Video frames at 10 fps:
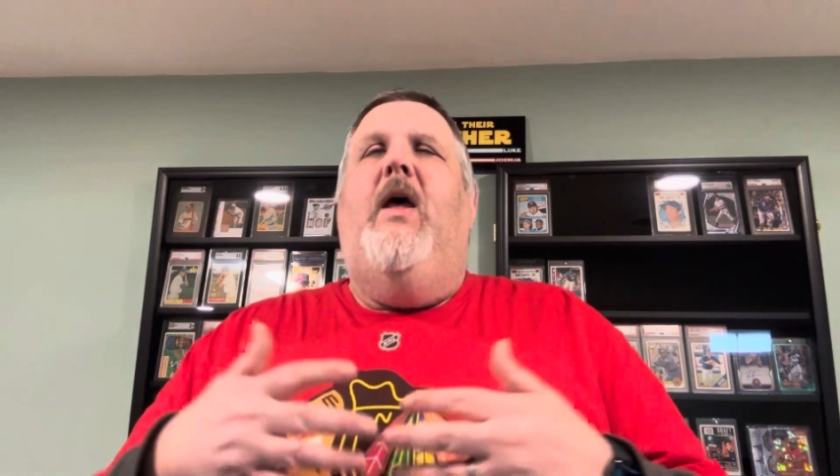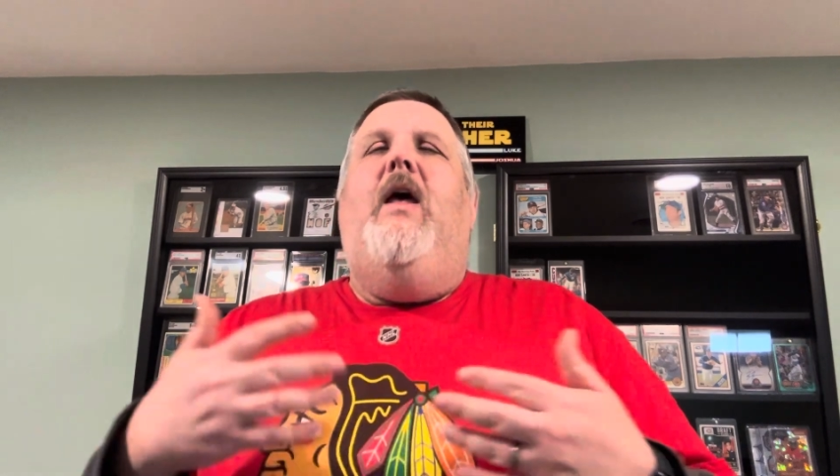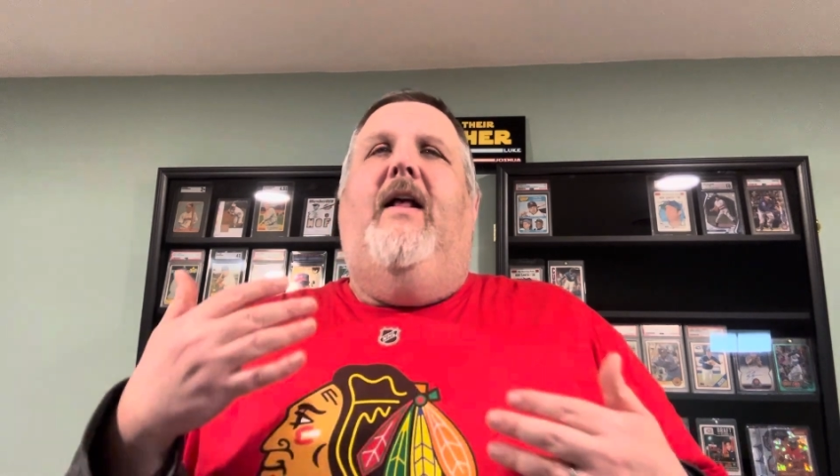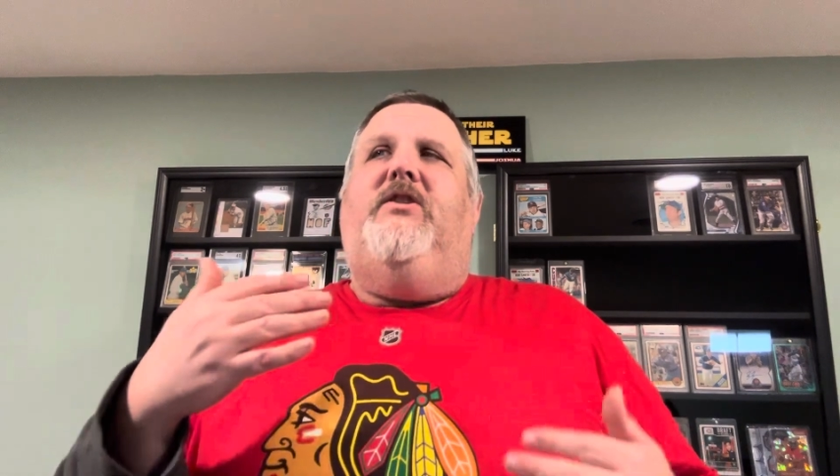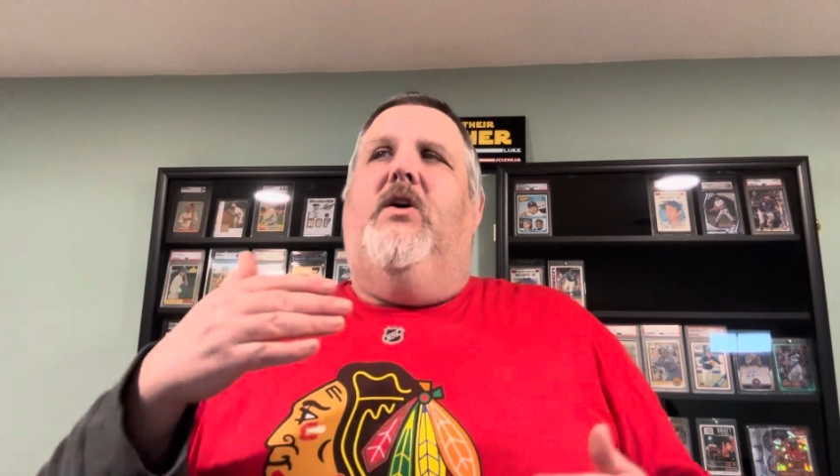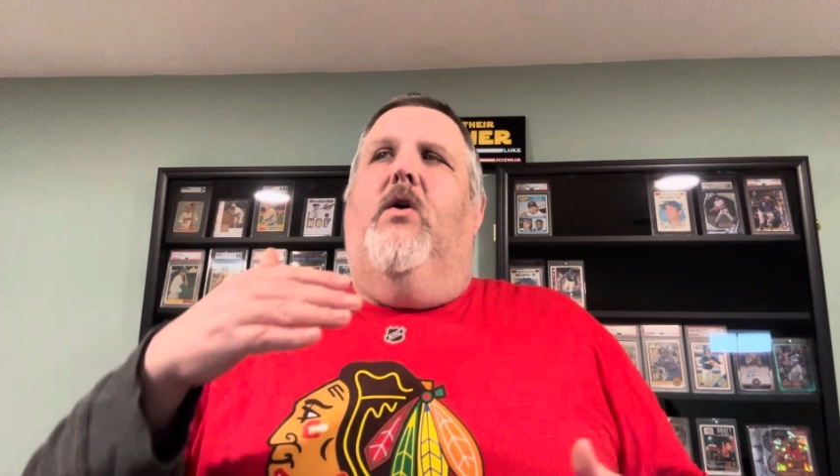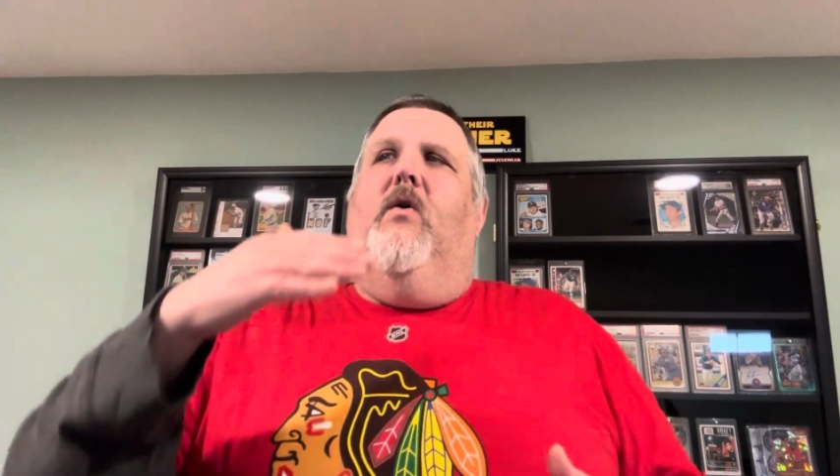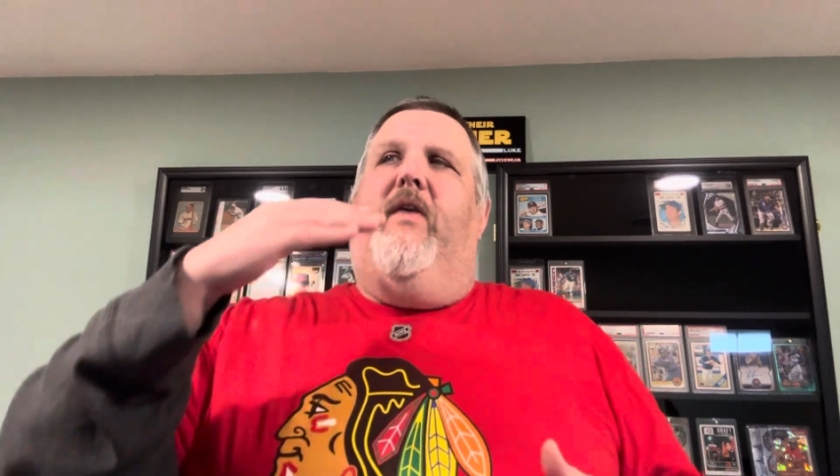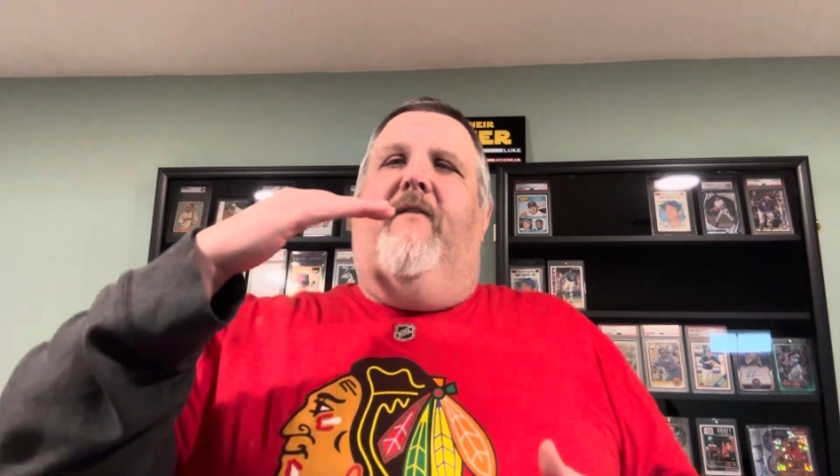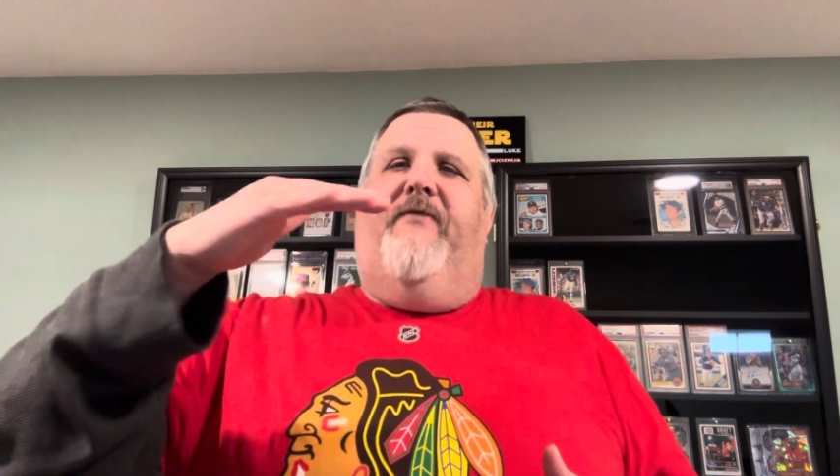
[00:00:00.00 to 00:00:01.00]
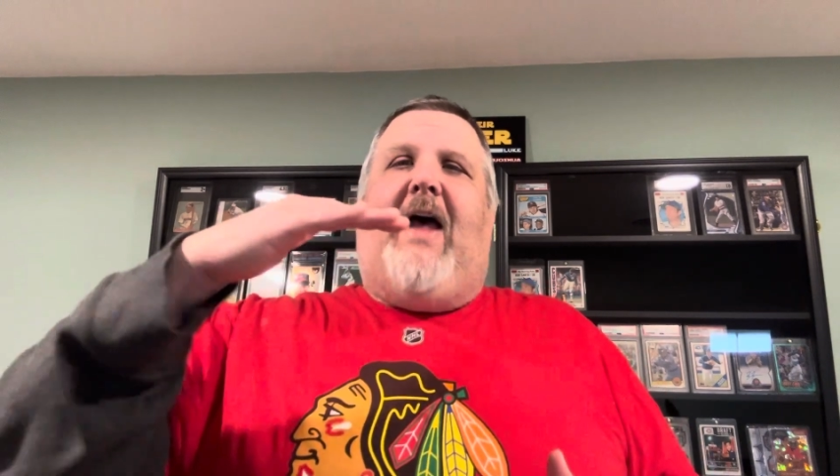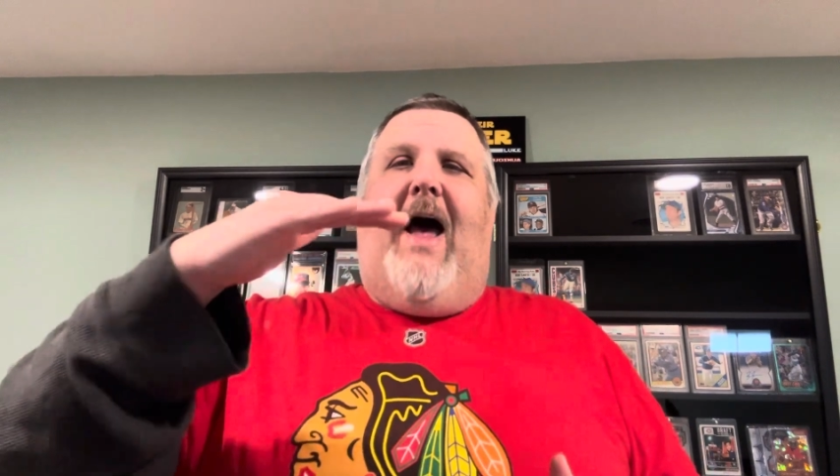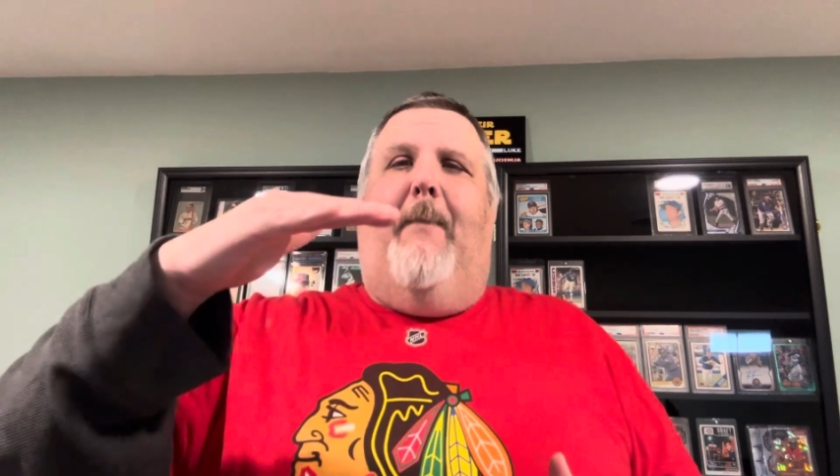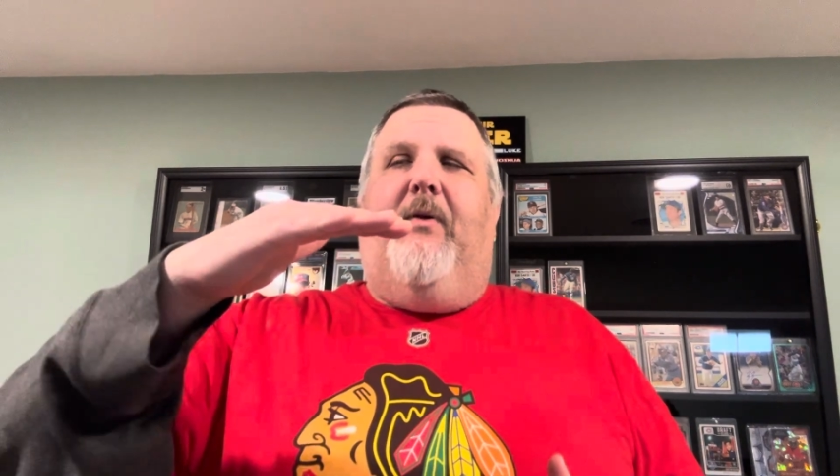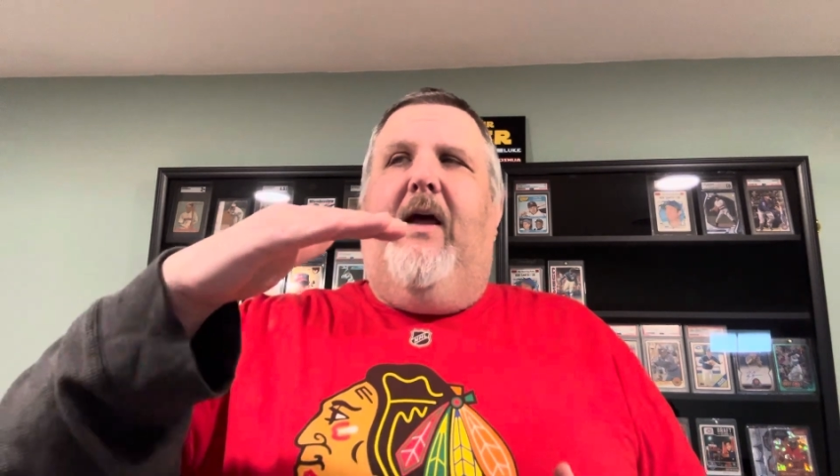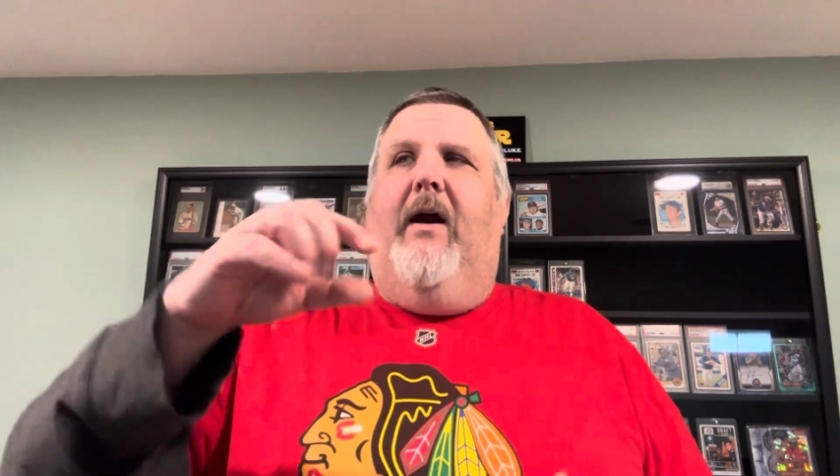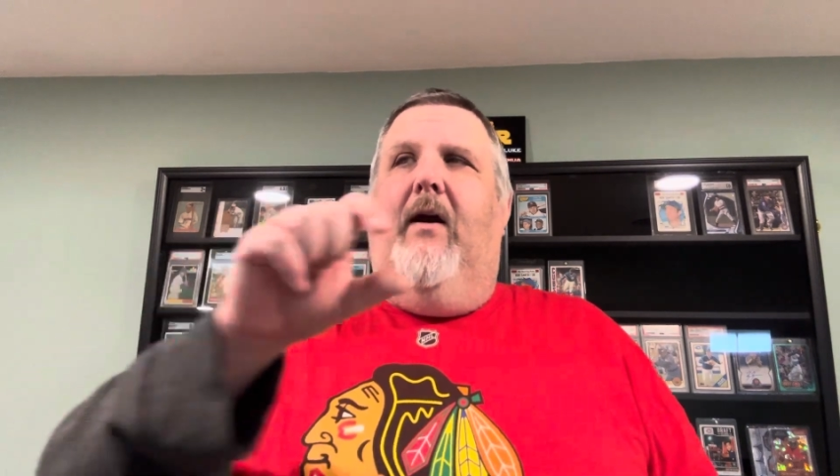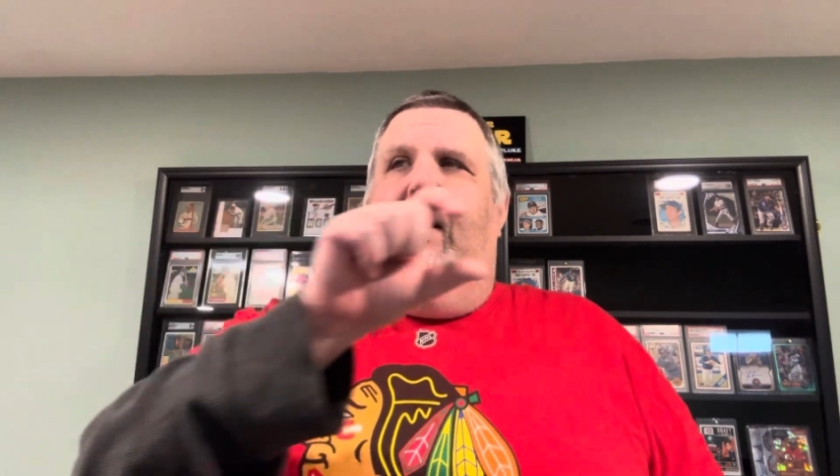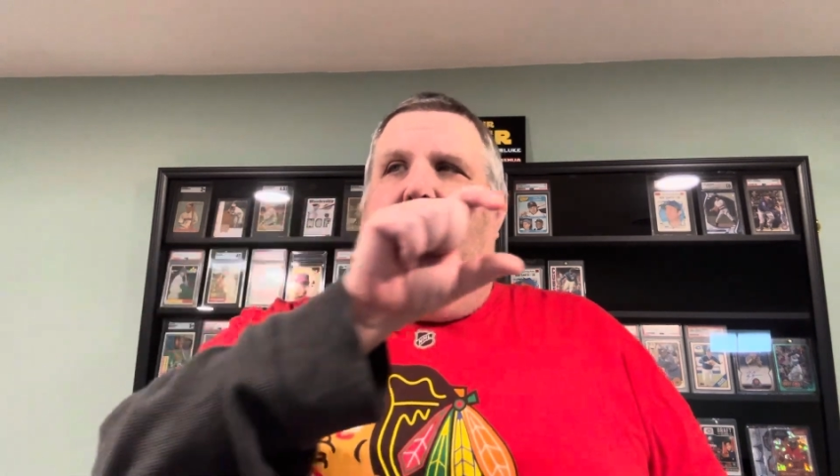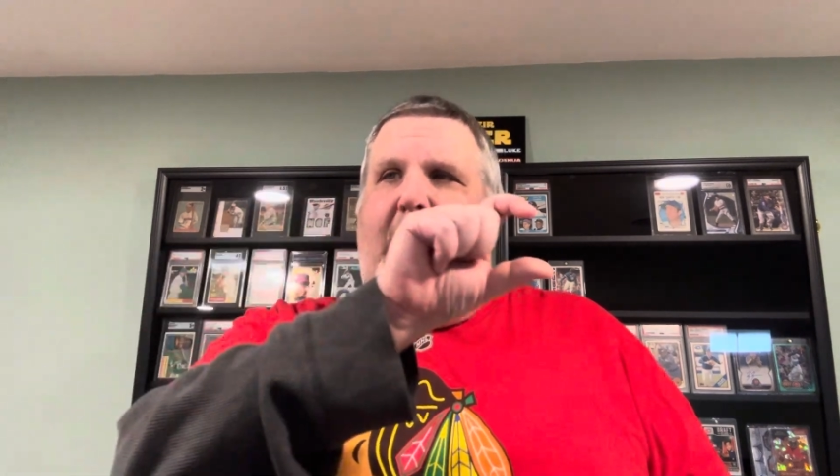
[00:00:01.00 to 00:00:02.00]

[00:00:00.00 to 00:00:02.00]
And so the top layer,